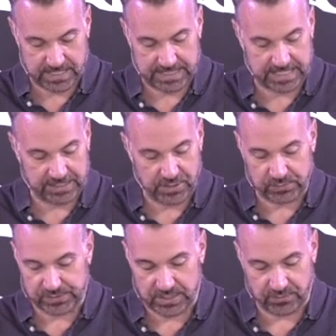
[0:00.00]
And then it
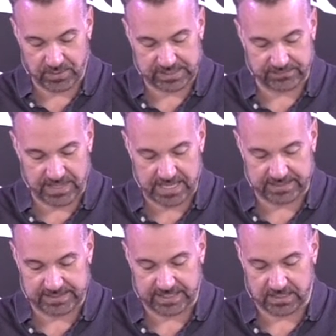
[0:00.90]
goes on the rest of that
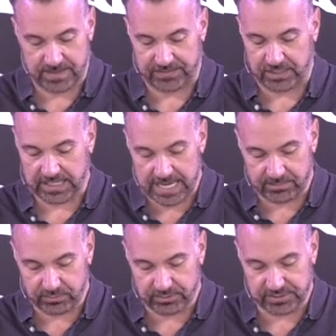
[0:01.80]
to tell about the
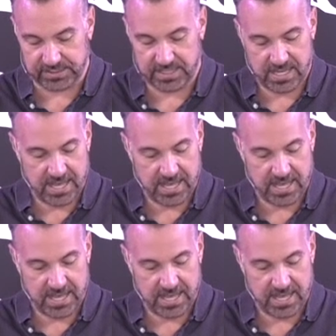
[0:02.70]
laborers